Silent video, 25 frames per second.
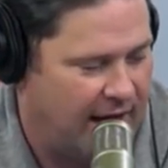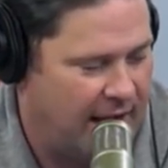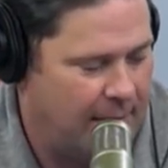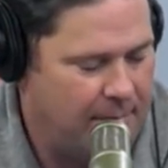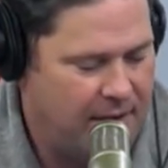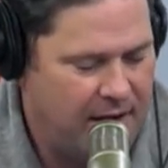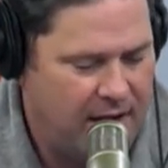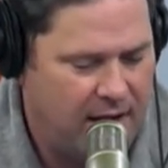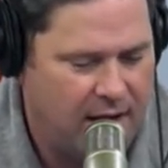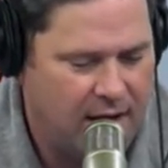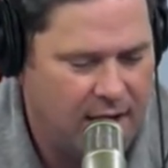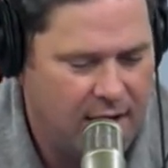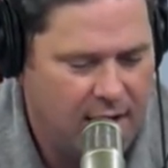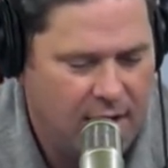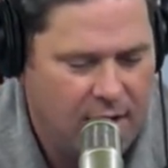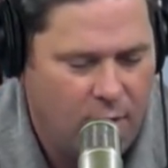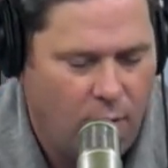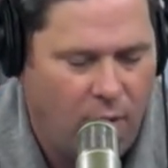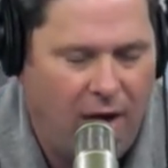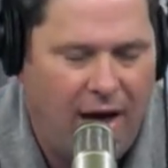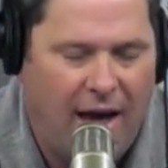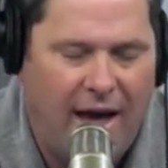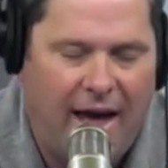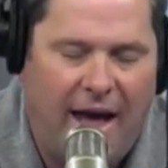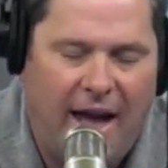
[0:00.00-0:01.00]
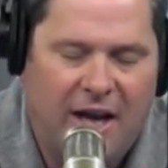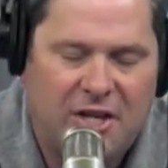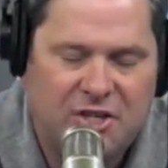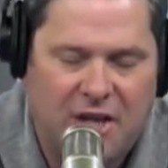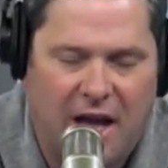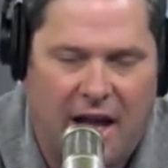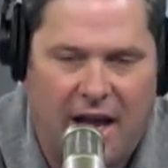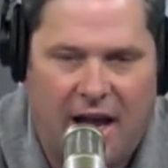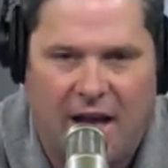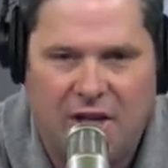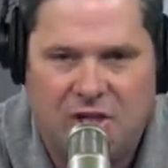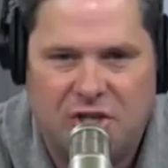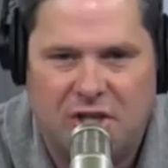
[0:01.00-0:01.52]

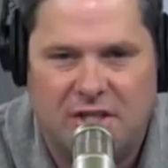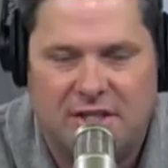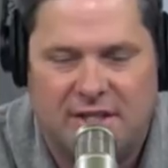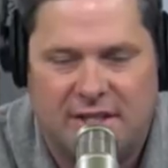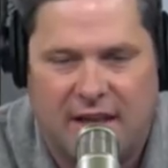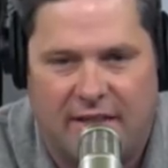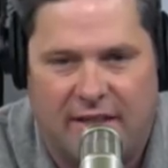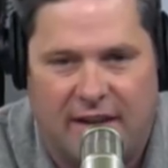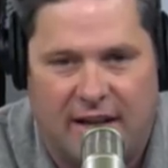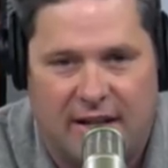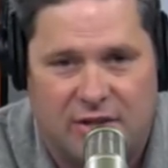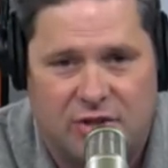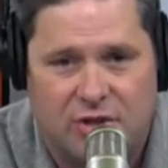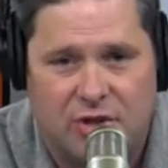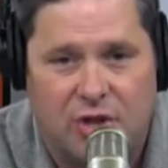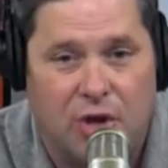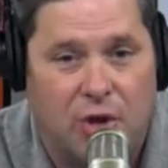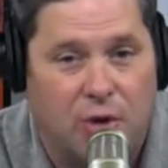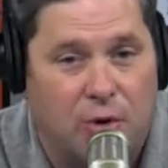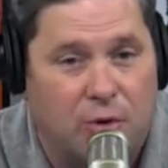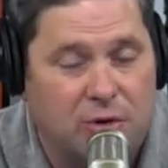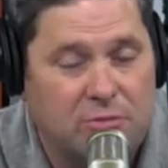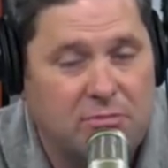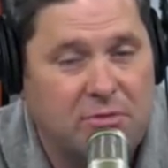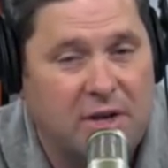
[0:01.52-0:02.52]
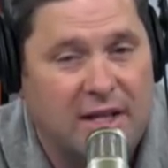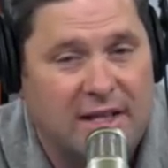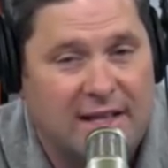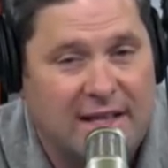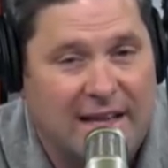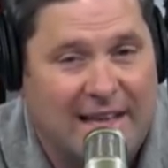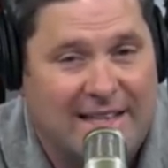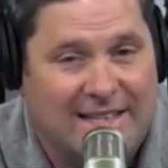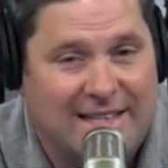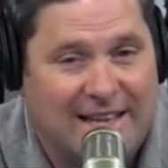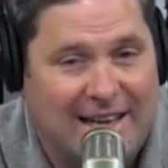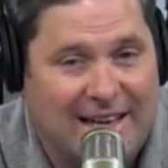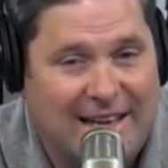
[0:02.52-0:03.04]
I shouldn't say that it's news, but
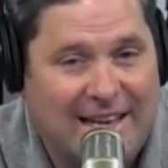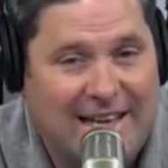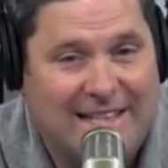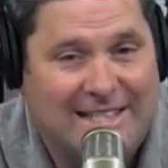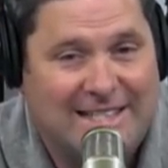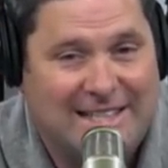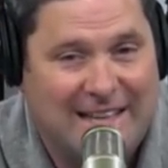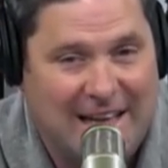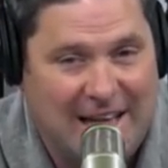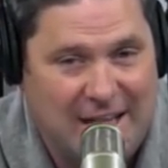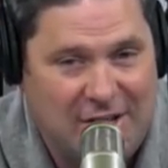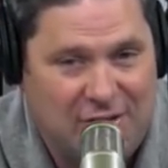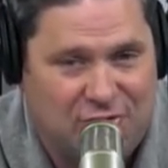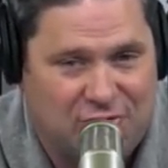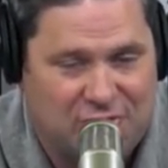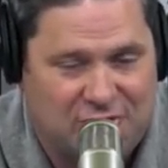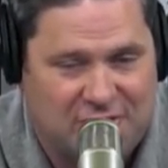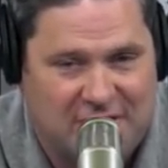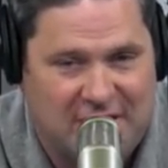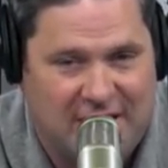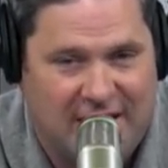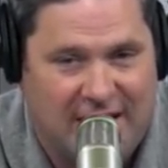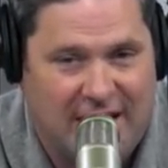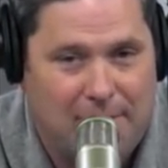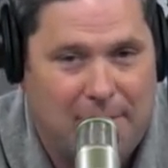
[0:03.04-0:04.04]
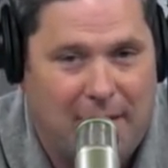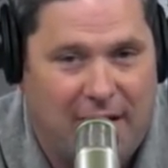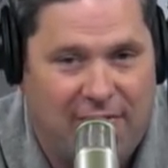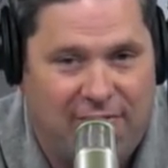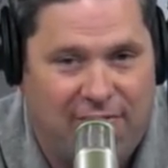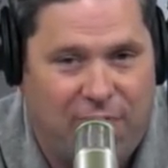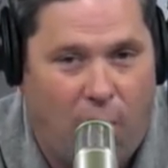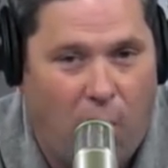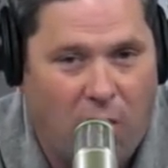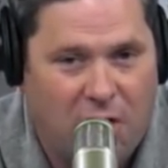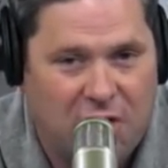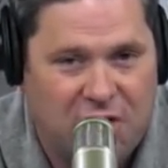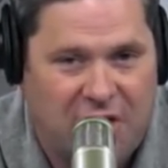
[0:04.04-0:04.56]
it's at least interesting, and it may
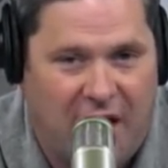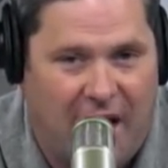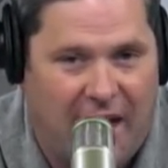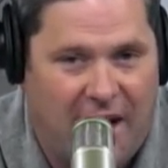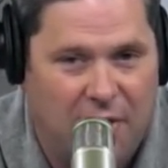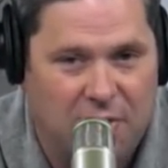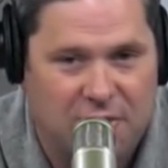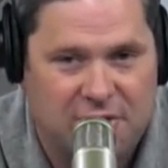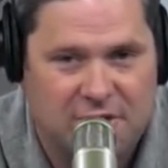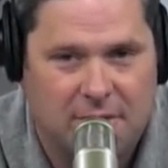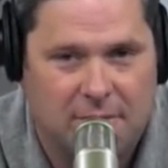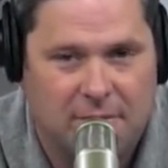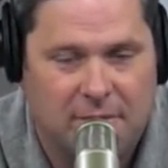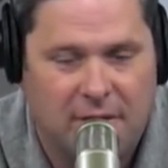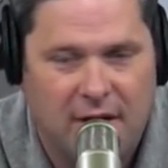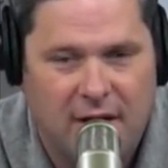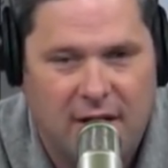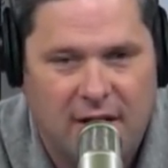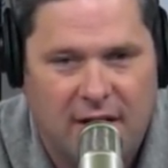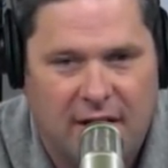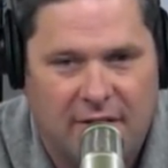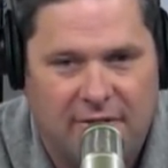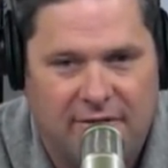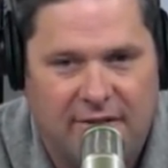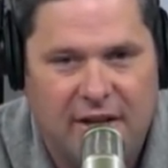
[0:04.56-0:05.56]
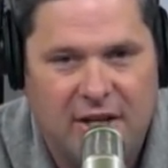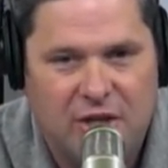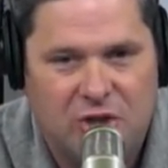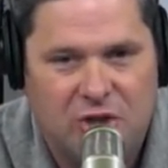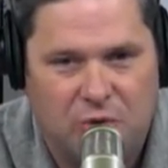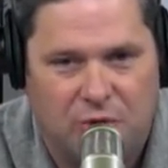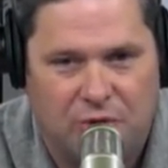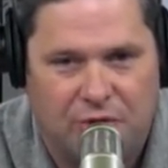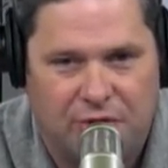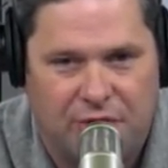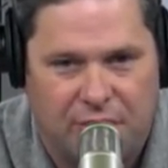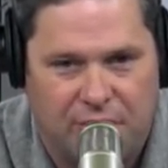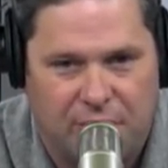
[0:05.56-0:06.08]
foreshadow some
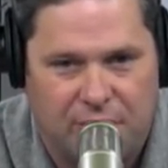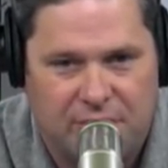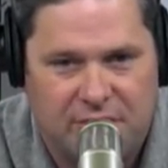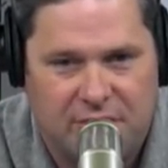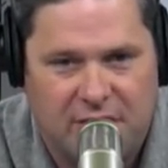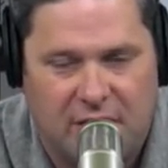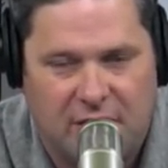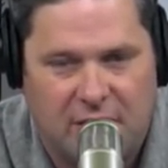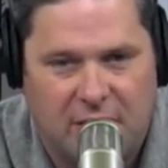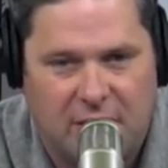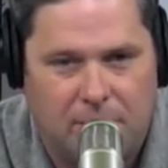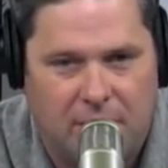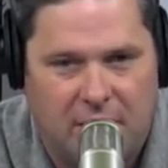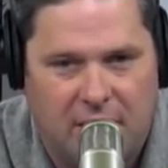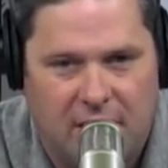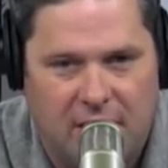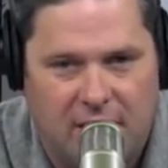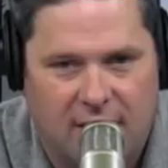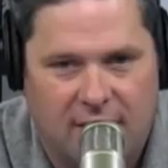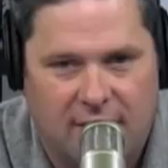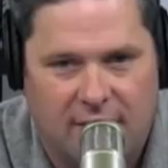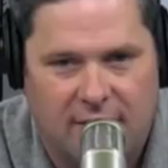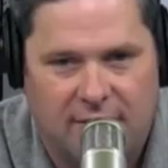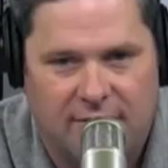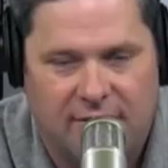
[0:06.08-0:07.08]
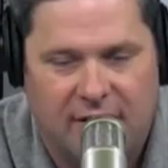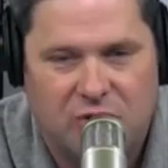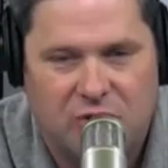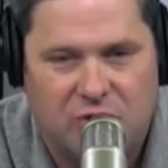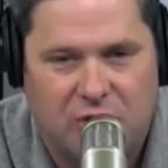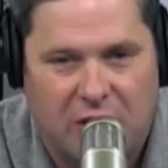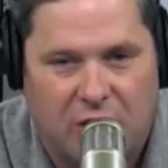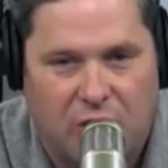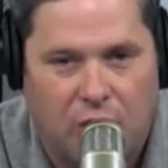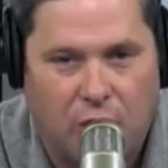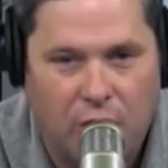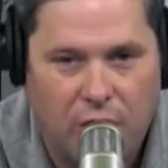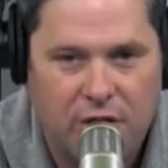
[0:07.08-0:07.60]
eventual news, and it could be
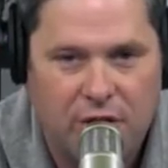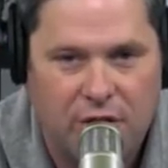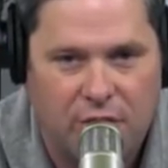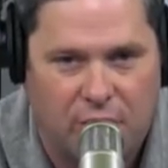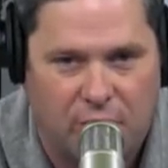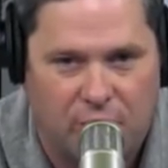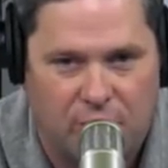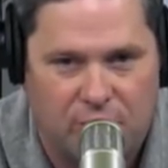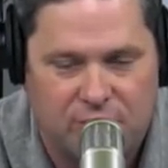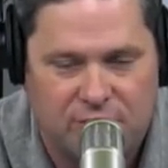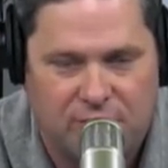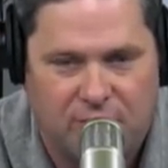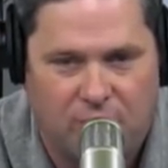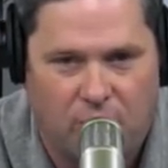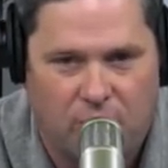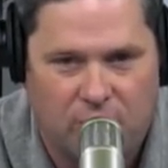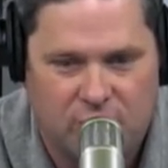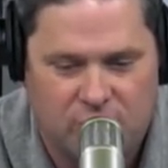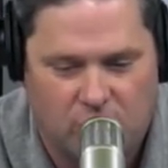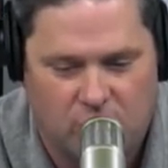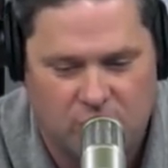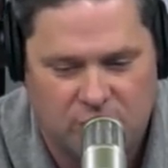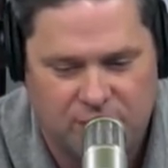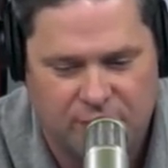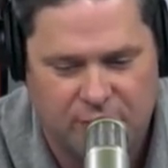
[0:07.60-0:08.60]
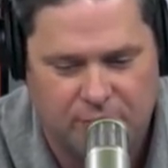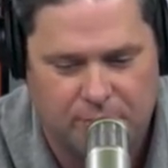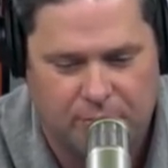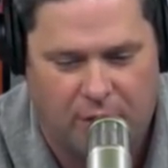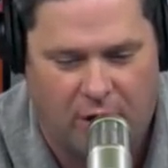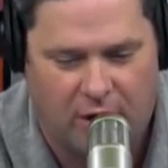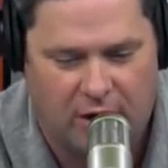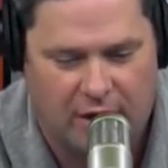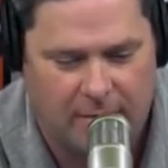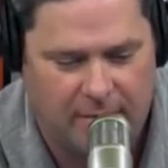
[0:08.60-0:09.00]
eventually good news for Georgia football.